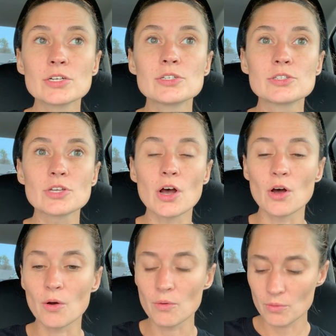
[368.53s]

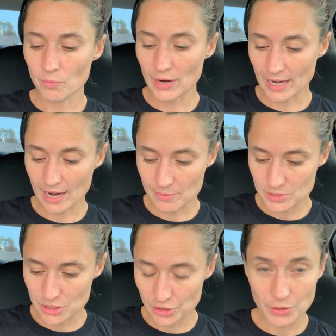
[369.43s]
So when it
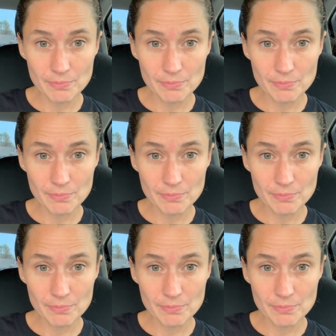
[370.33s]
comes to your